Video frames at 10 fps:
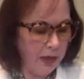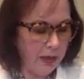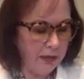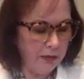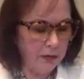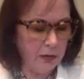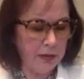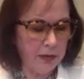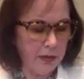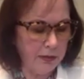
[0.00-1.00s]
And I
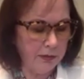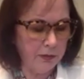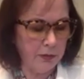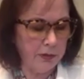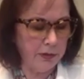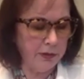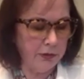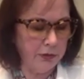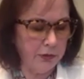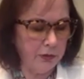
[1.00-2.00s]
taught high school
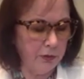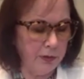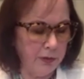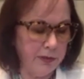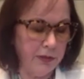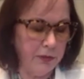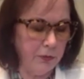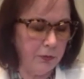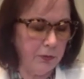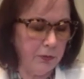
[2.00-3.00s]
English, grades 8
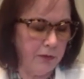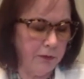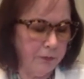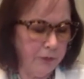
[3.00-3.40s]
through 12.